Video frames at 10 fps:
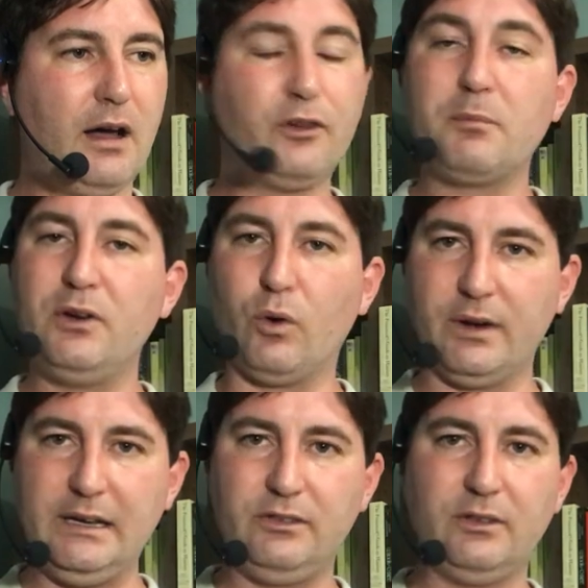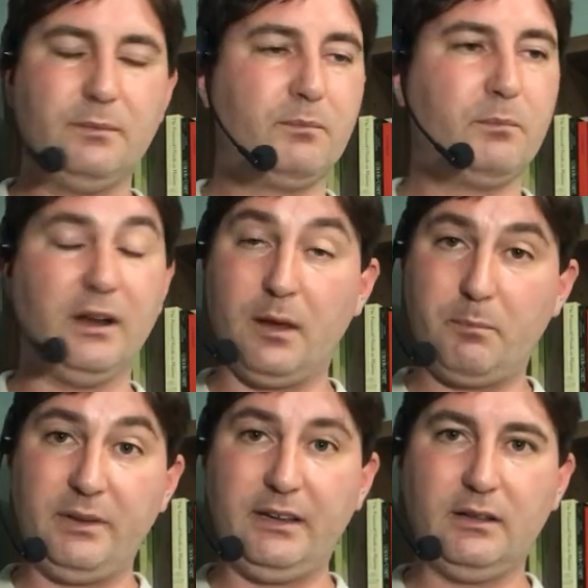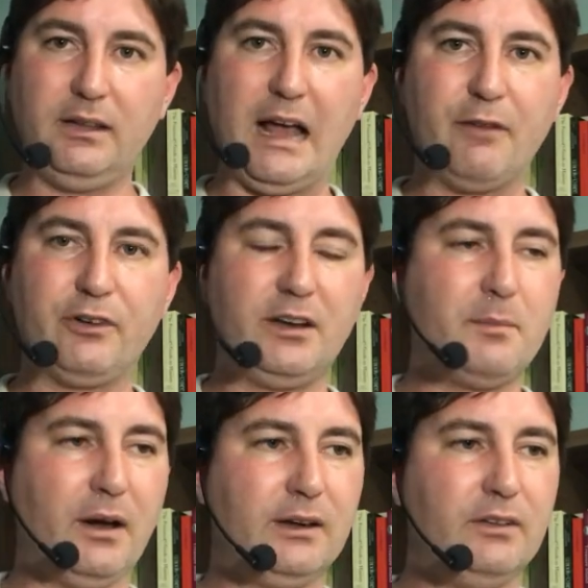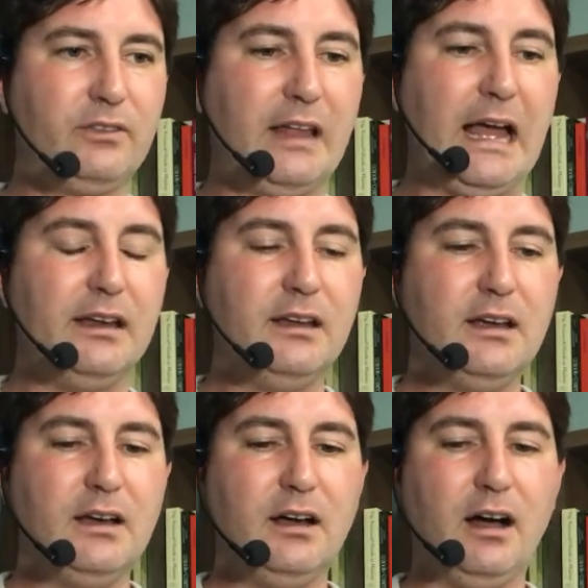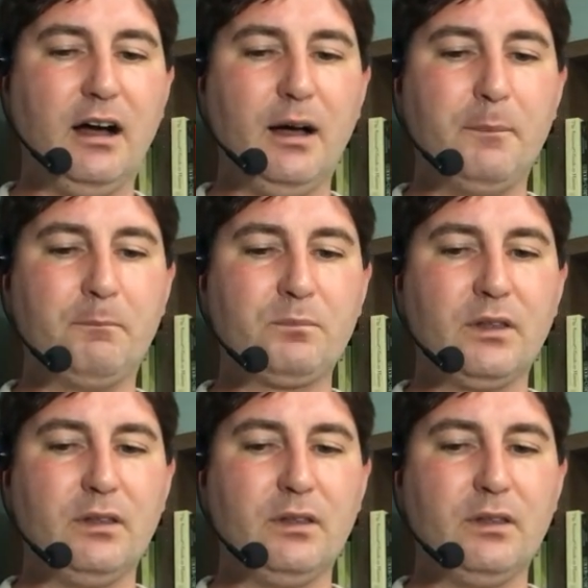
other minorities, but particularly the African Americans, that um,